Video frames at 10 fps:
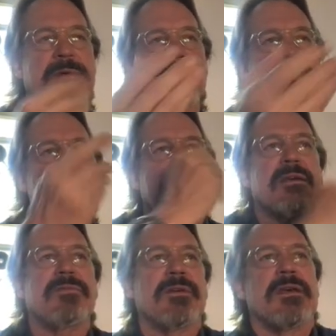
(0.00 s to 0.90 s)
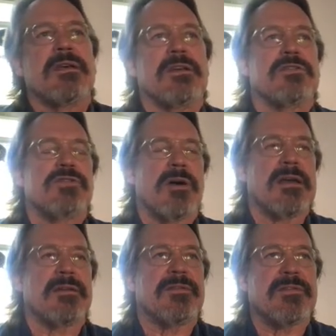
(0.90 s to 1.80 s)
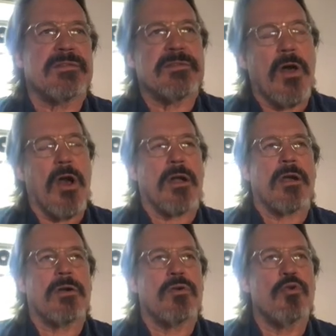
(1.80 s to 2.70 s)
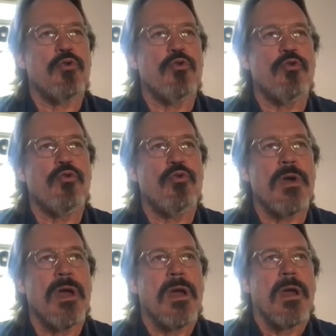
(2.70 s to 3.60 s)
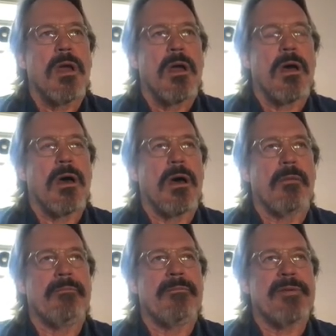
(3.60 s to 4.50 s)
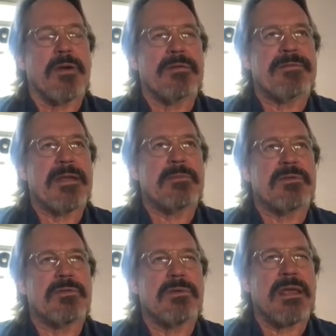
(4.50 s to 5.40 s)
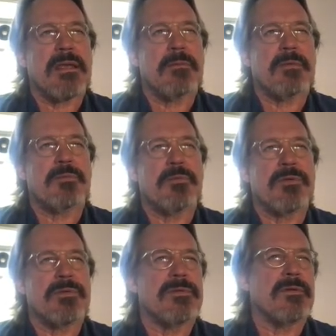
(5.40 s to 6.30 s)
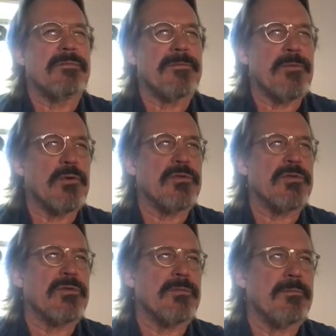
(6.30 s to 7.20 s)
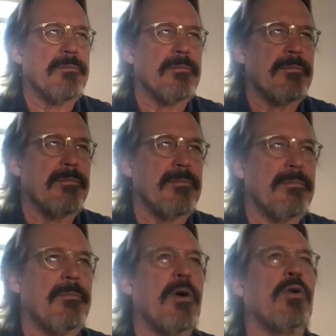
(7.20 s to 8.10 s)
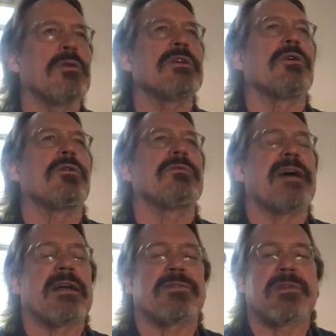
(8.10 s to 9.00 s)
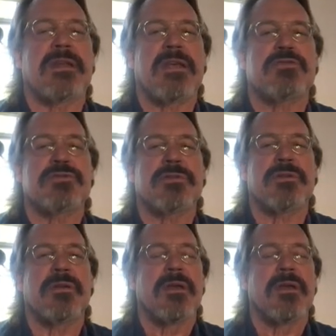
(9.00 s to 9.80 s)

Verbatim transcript: But we think of Johannes Salk, who um, very famous, who came up with the first polio vaccination,